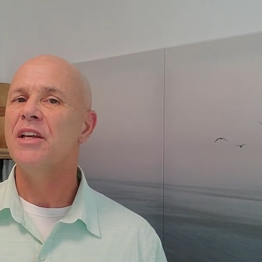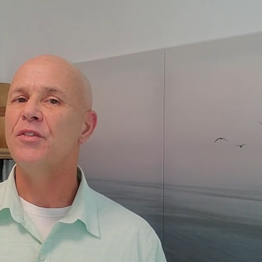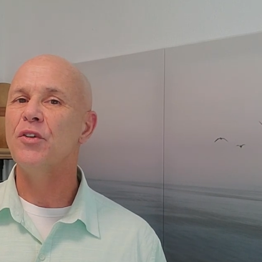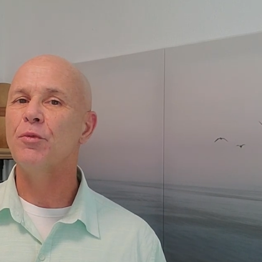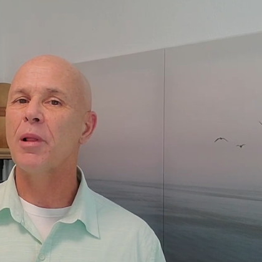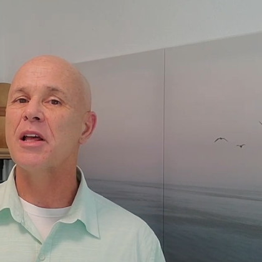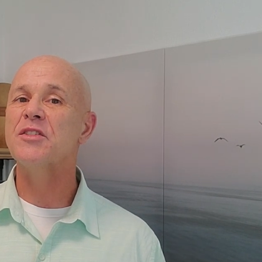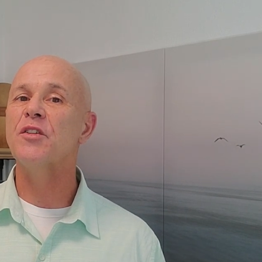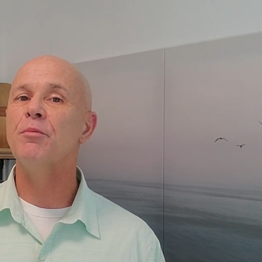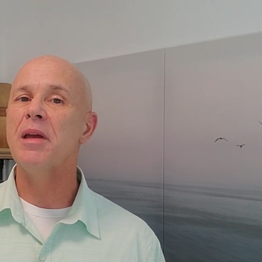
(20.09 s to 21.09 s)
If you have
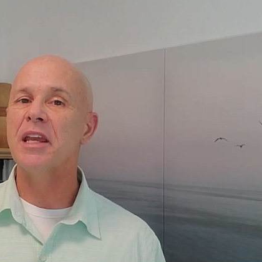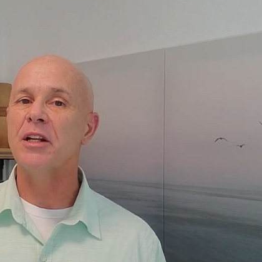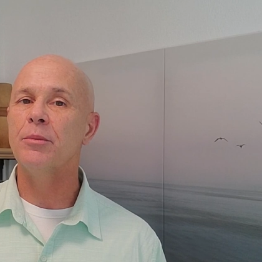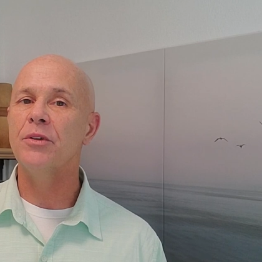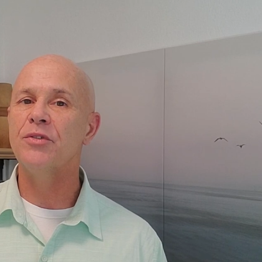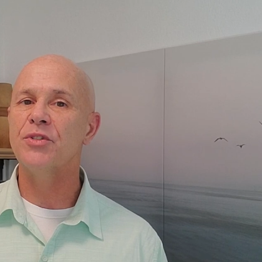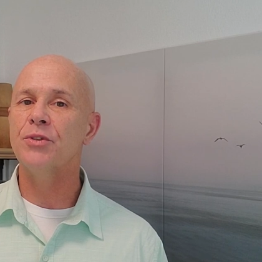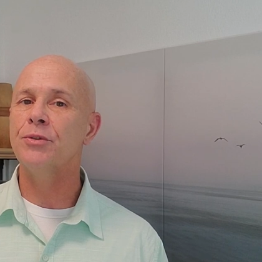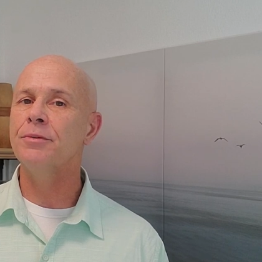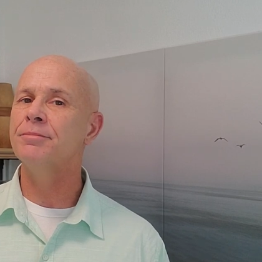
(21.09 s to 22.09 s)
plans of making a move
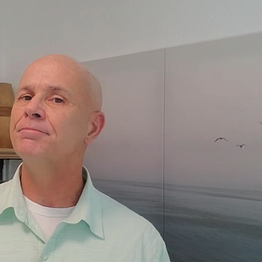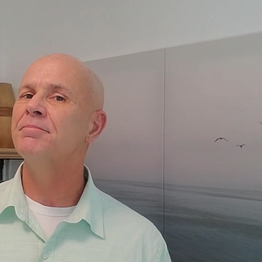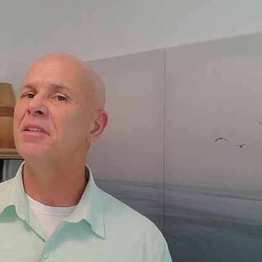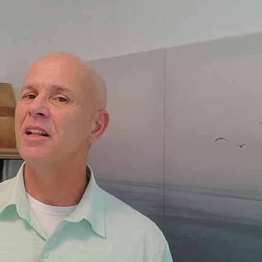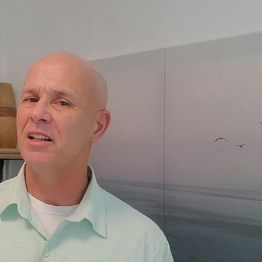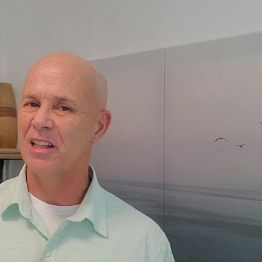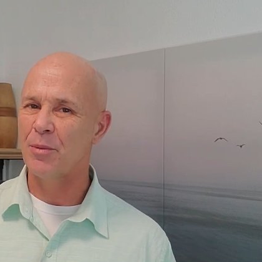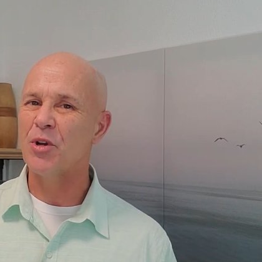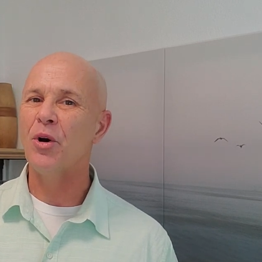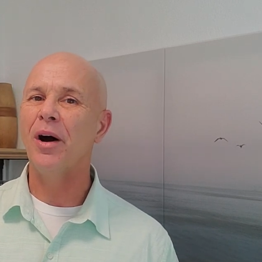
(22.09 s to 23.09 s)
soon,
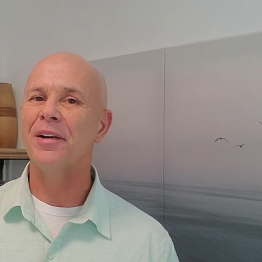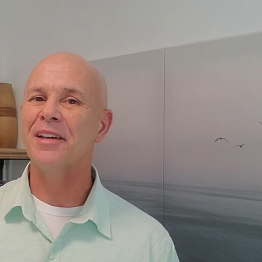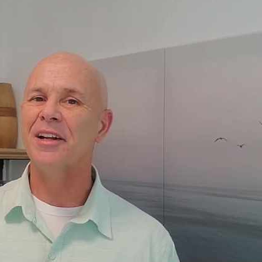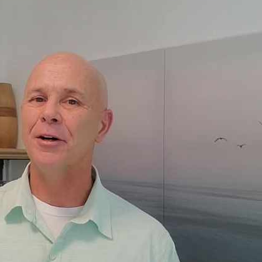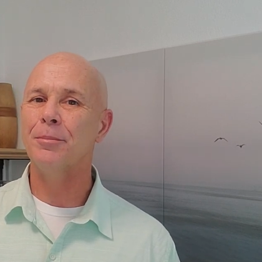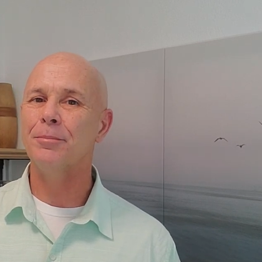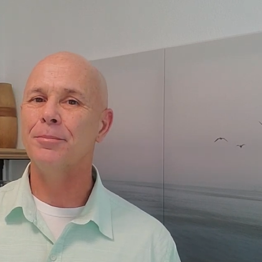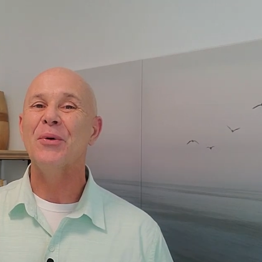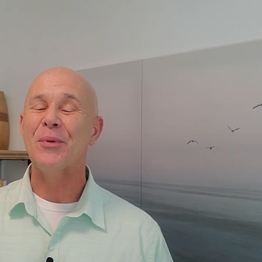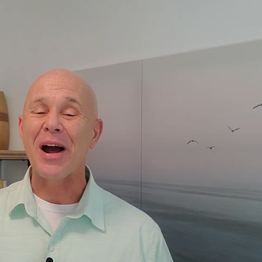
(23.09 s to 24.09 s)
let me know how I can help.
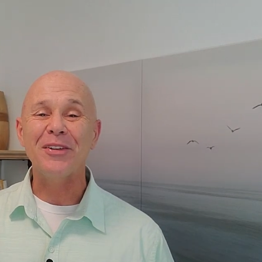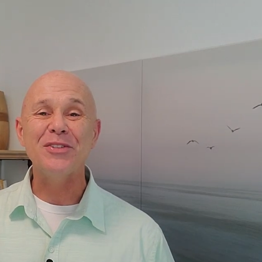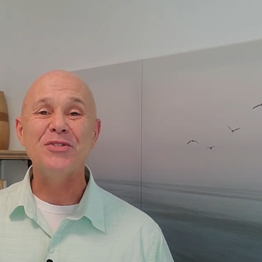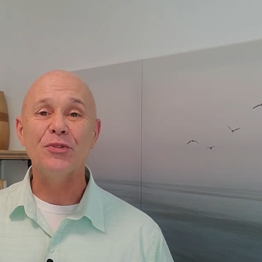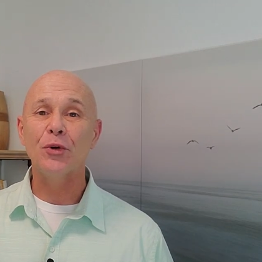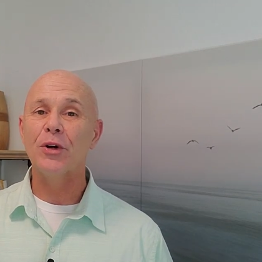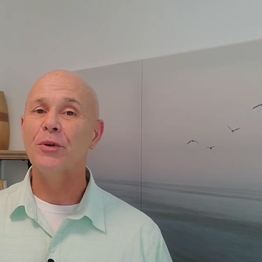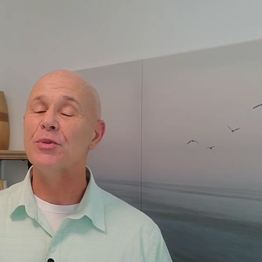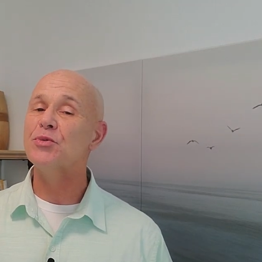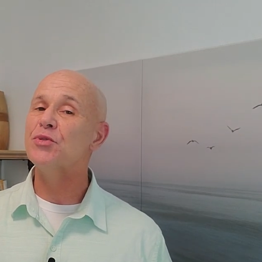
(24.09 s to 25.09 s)
Rockledge,
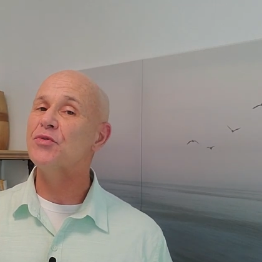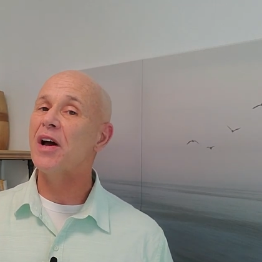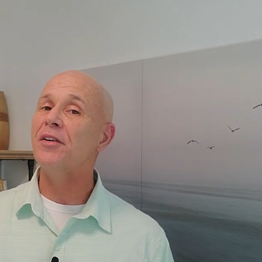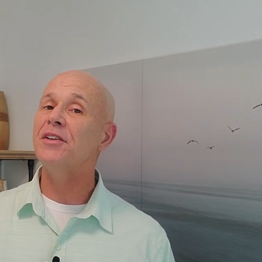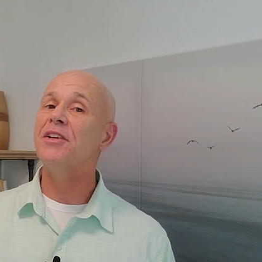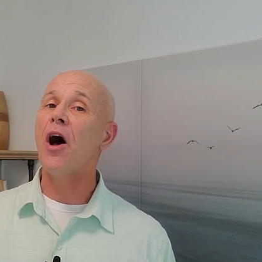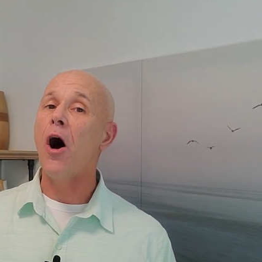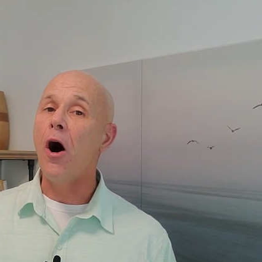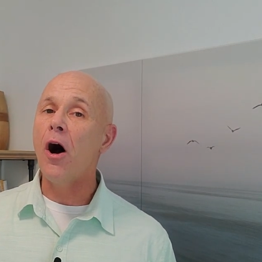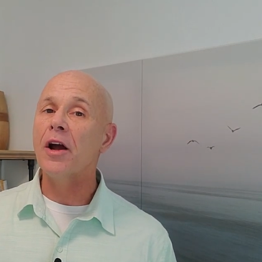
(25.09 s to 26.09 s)
Florida, which was founded
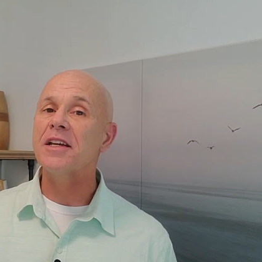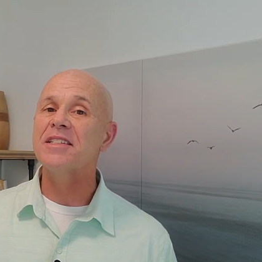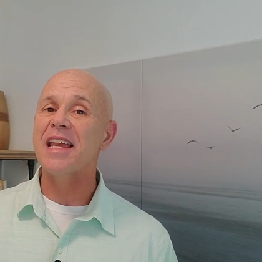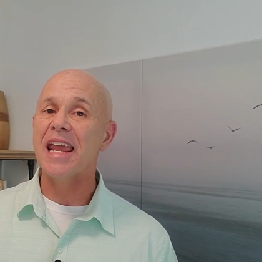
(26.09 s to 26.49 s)
August